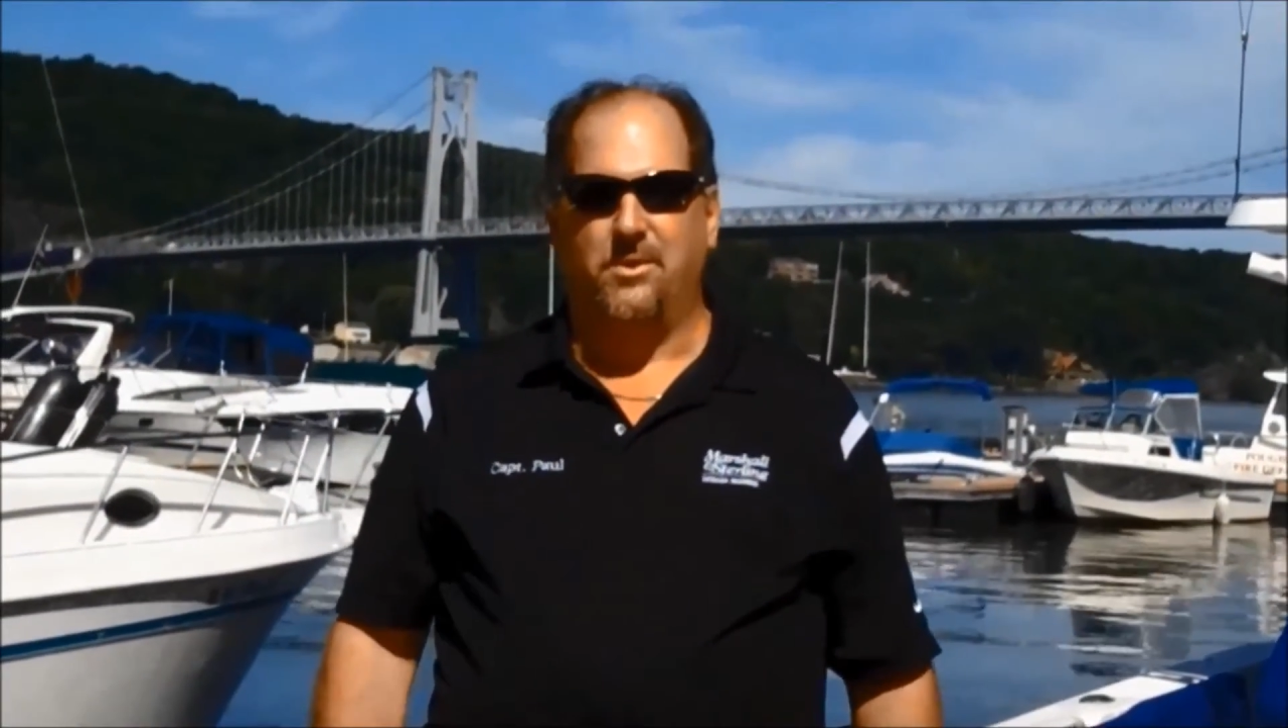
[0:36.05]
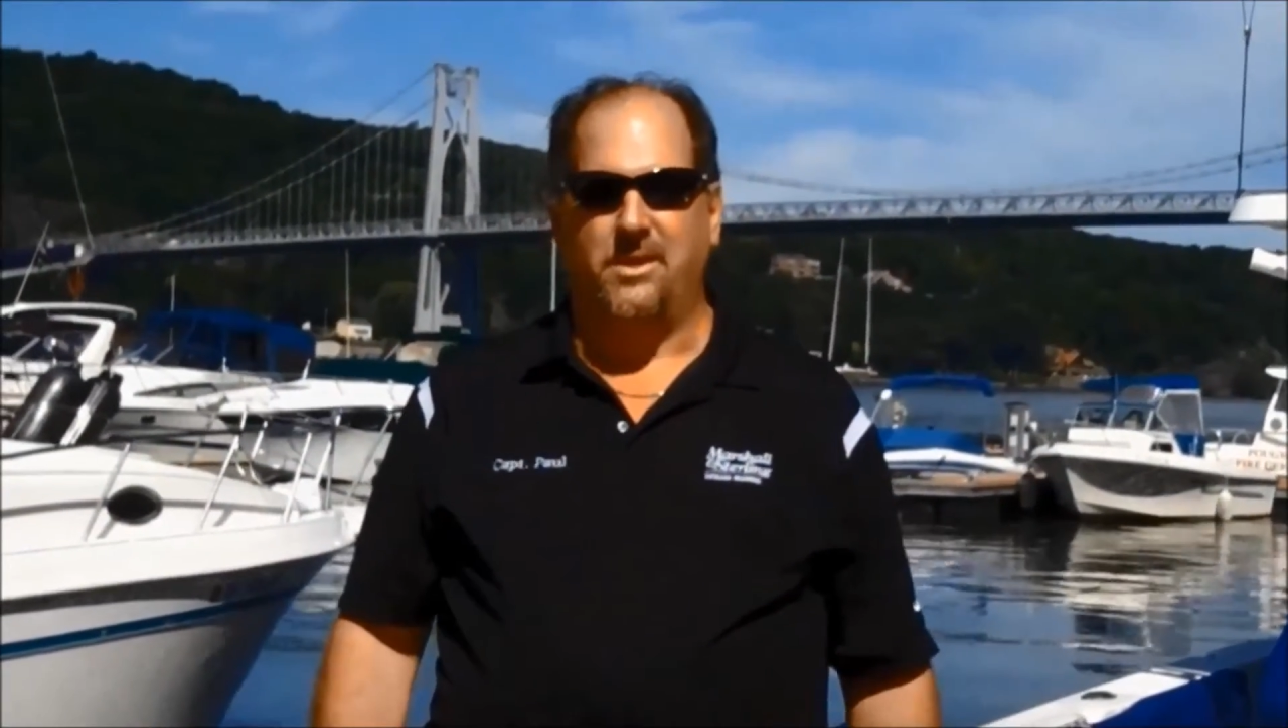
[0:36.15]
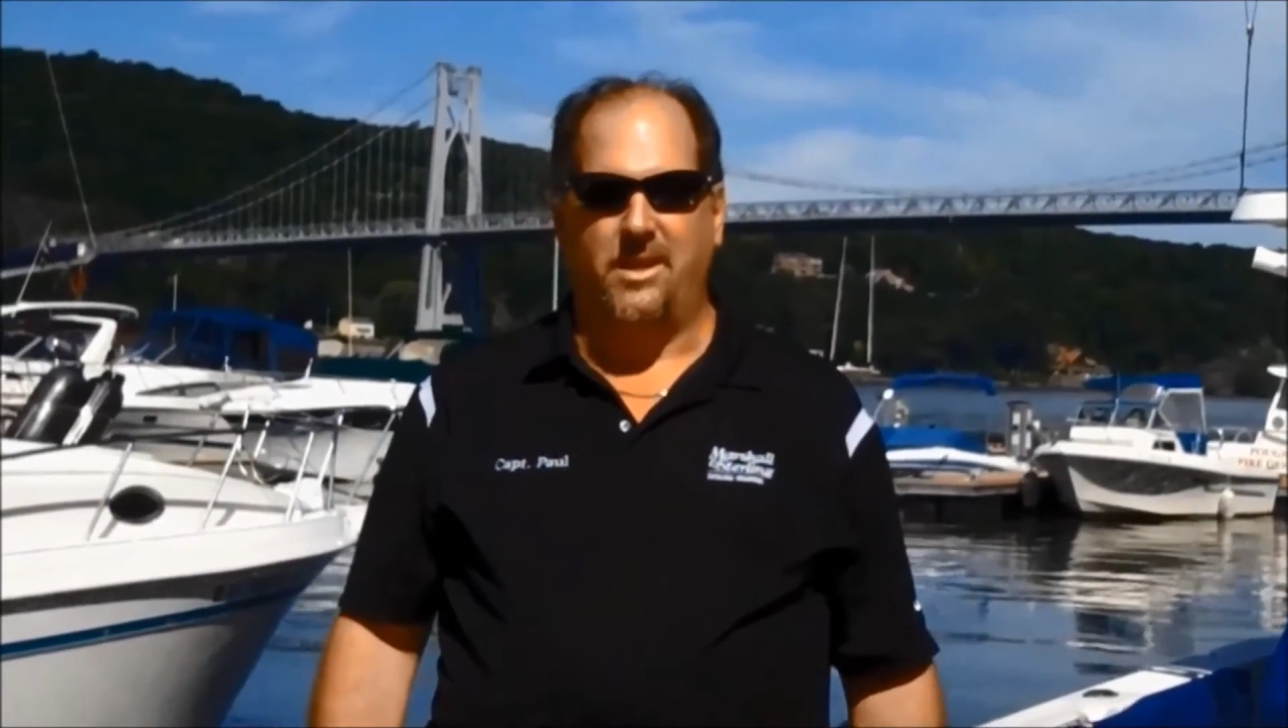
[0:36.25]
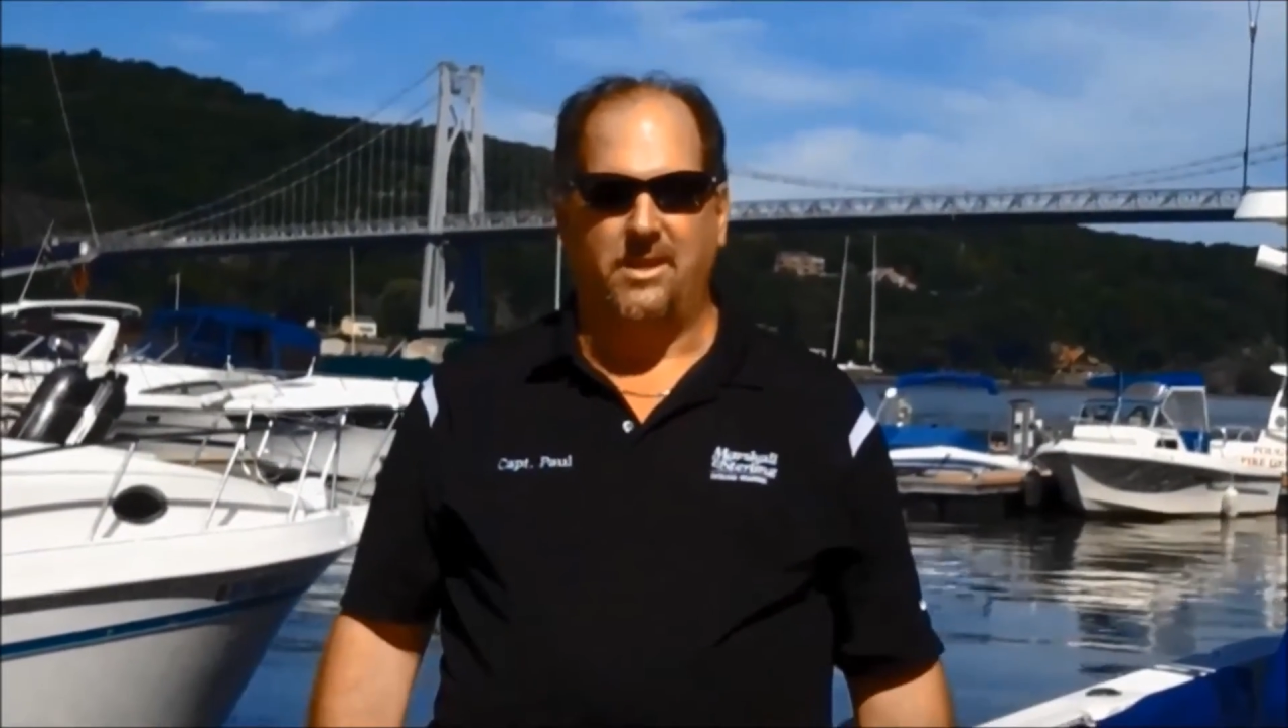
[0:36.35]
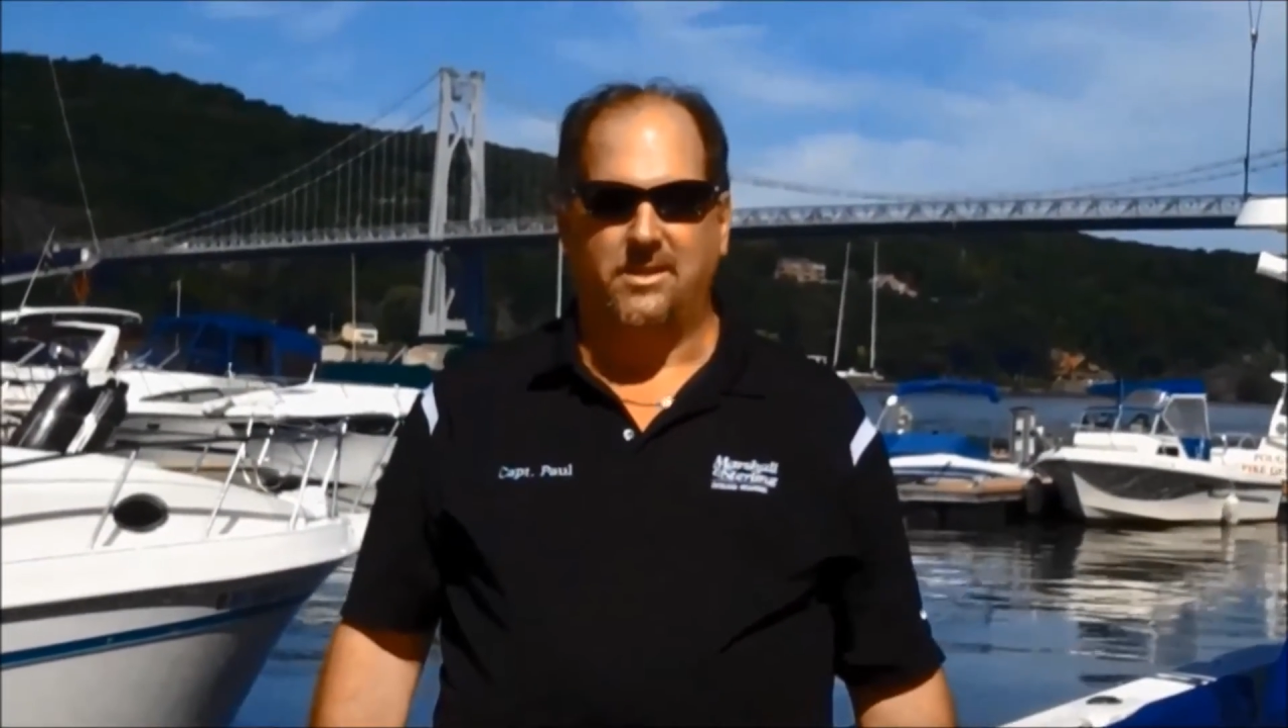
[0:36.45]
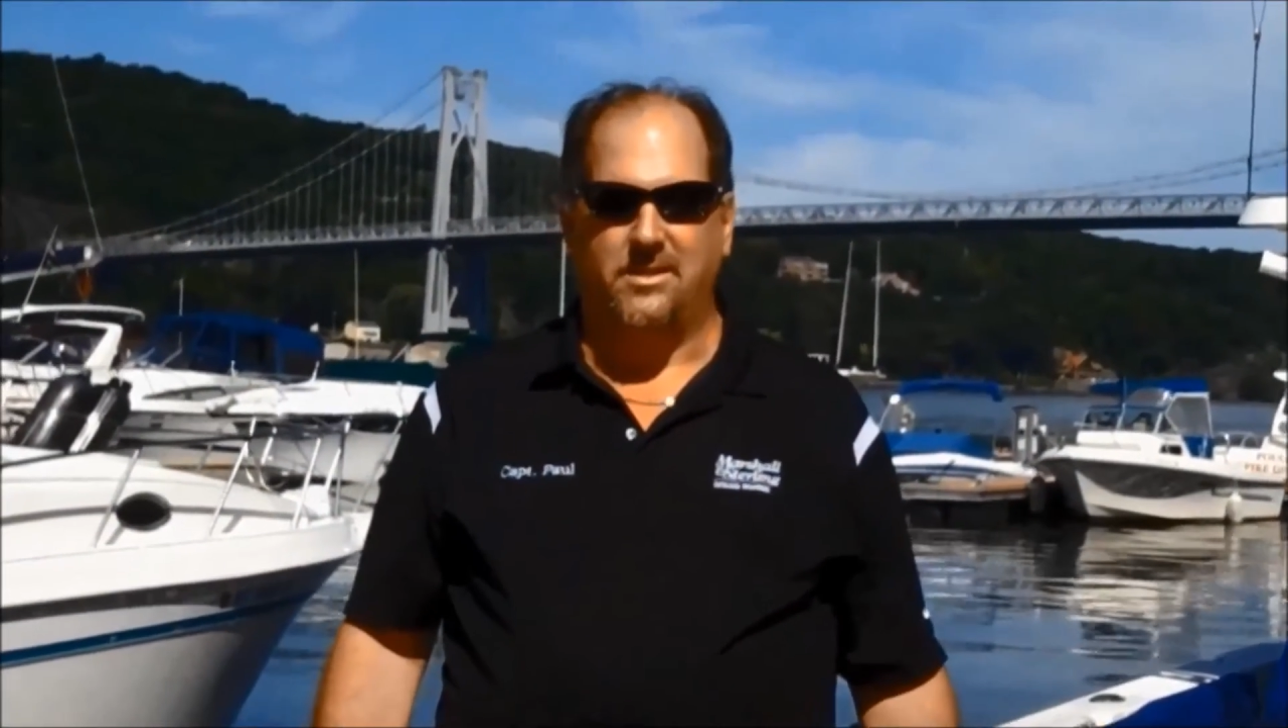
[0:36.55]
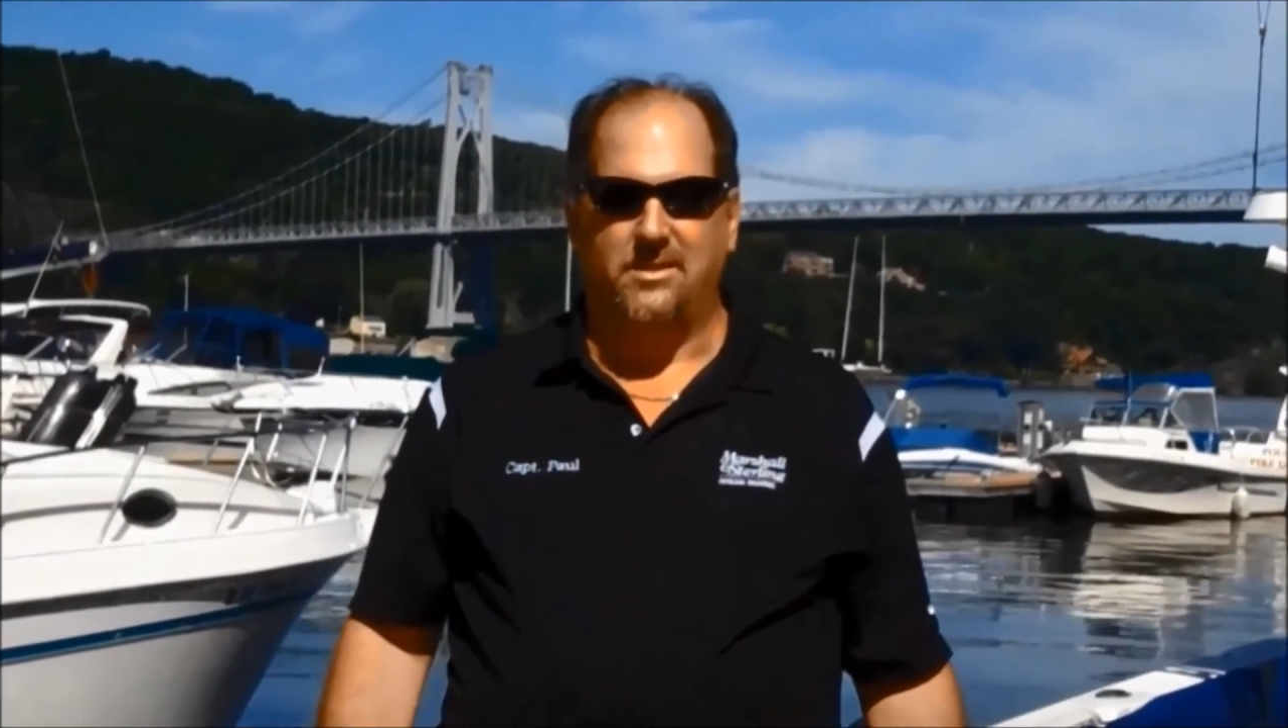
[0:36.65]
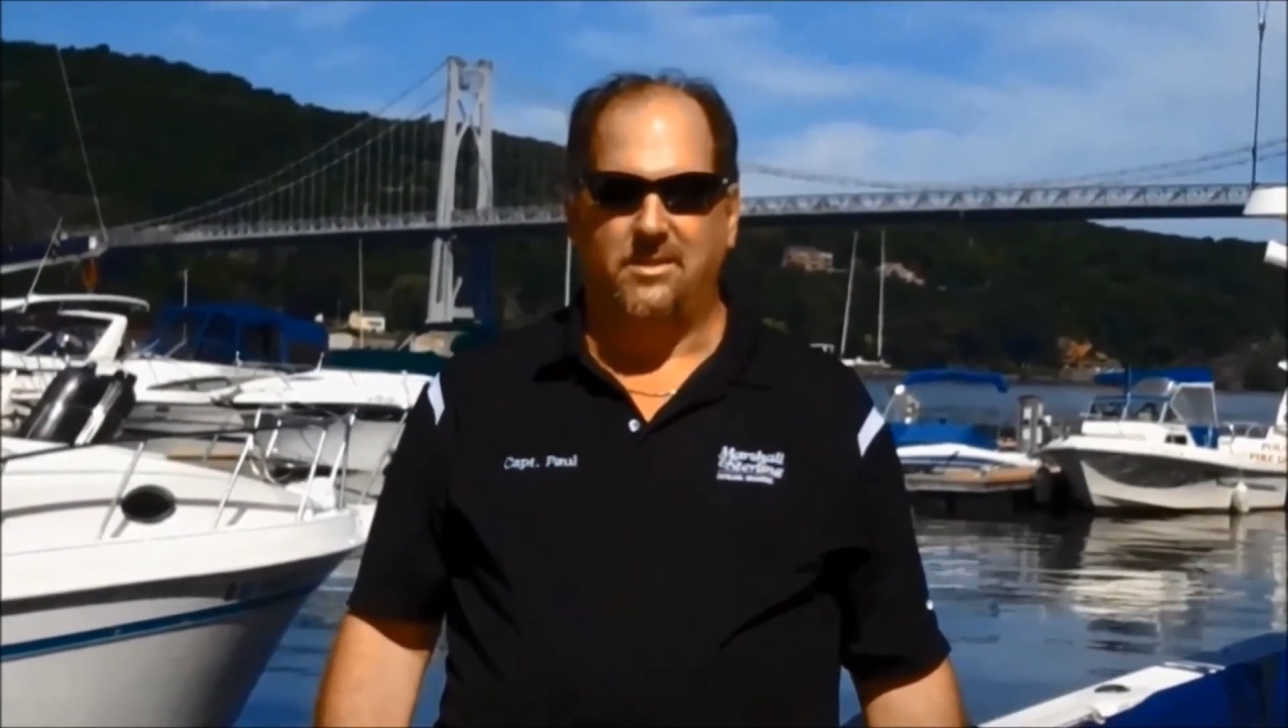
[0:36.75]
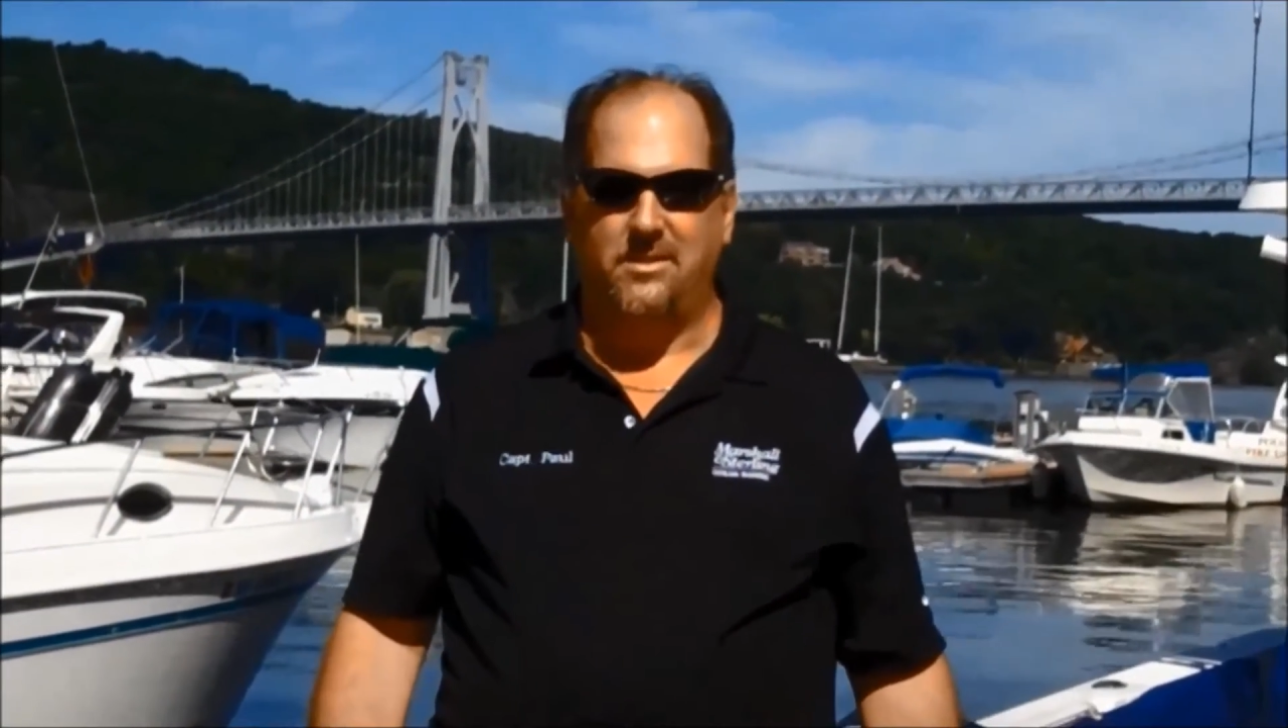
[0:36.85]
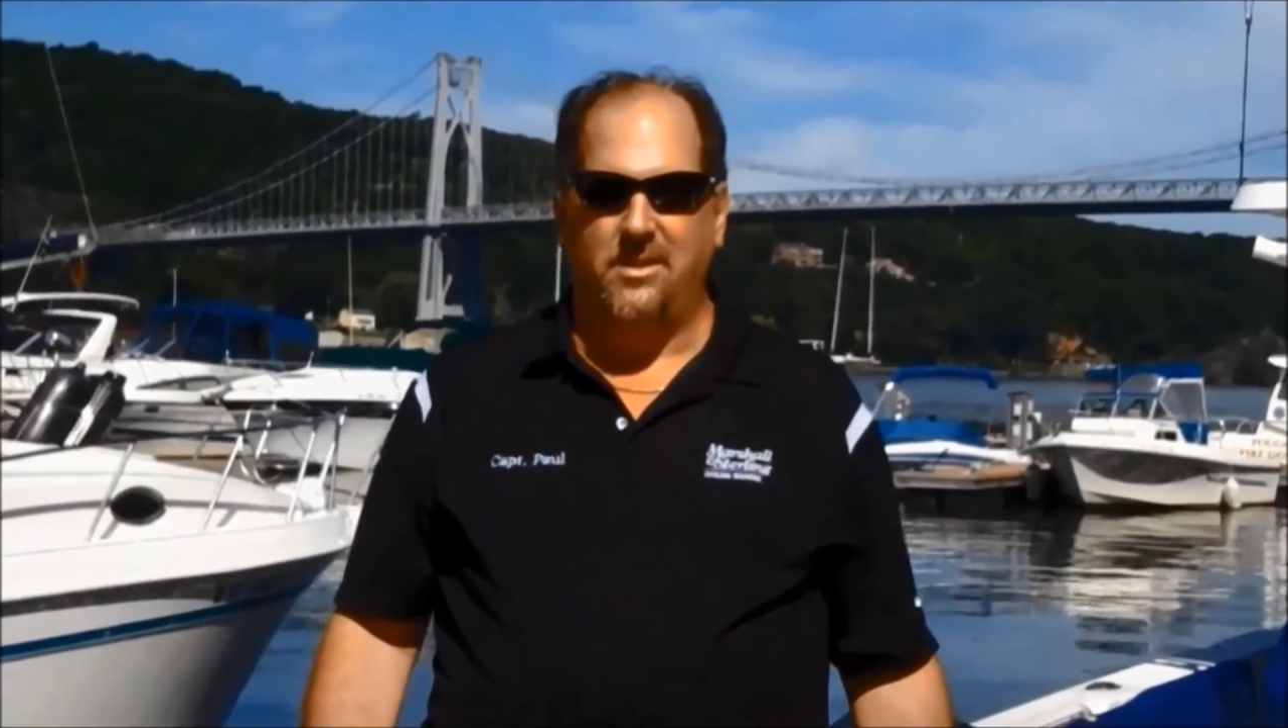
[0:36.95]
working
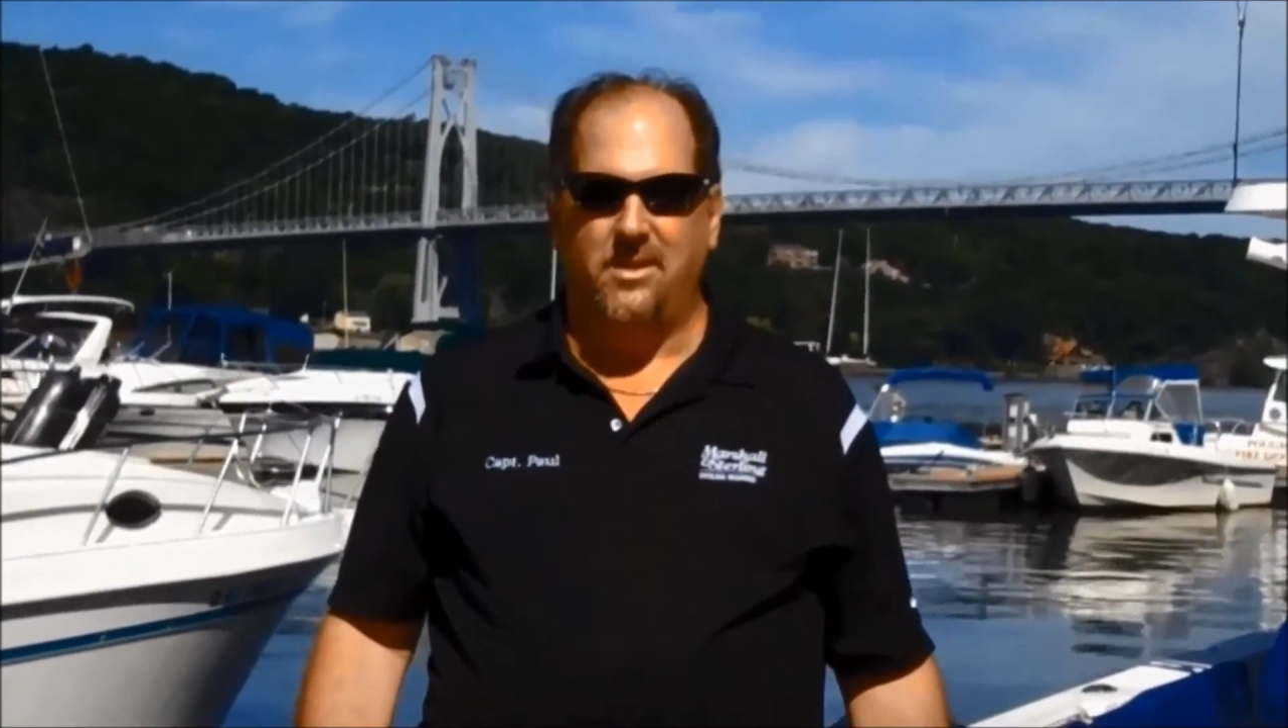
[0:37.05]
as a